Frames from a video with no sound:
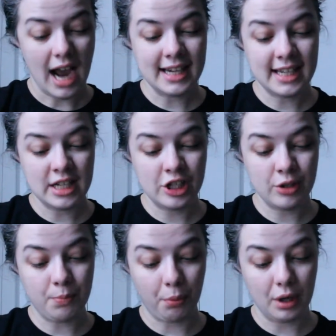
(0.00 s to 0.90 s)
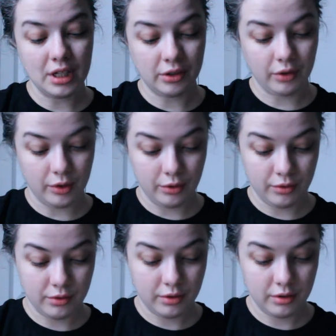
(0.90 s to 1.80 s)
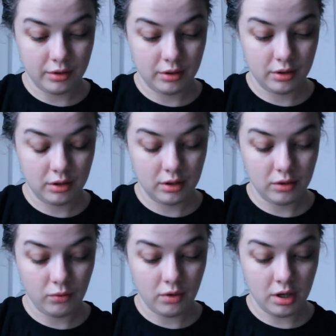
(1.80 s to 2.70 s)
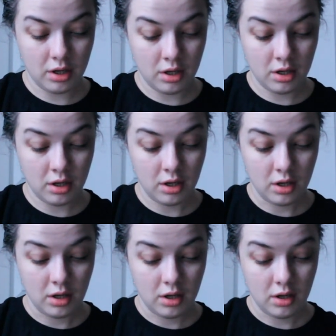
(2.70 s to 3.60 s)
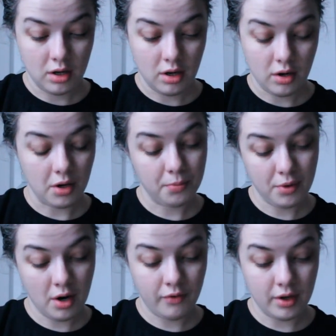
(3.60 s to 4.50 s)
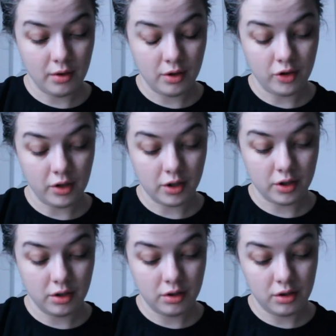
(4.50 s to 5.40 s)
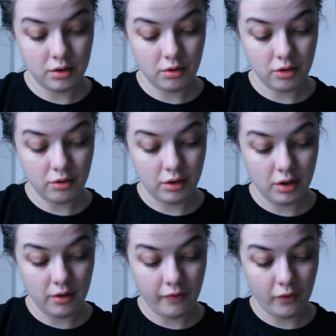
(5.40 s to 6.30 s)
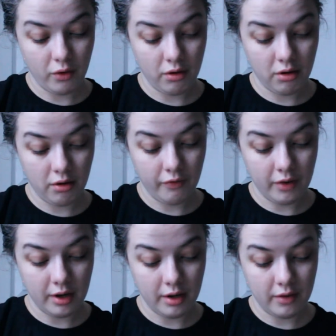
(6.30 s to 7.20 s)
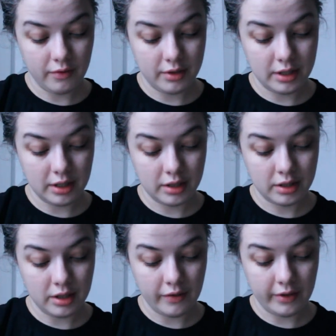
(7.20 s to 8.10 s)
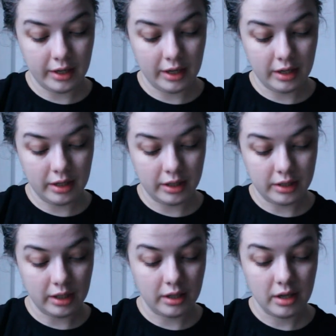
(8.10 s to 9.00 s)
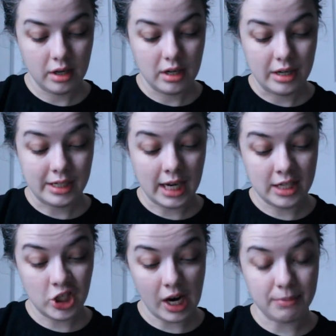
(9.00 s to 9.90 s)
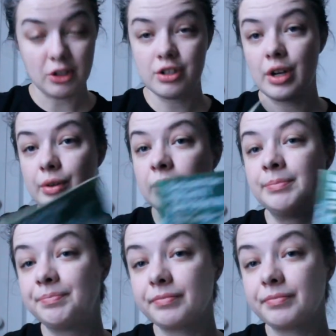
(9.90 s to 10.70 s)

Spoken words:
I tend to breeze through one, or prefit, introduction, 2, 3, 4, 5, 6, 7, 8, 9, 10. 10 chapters total.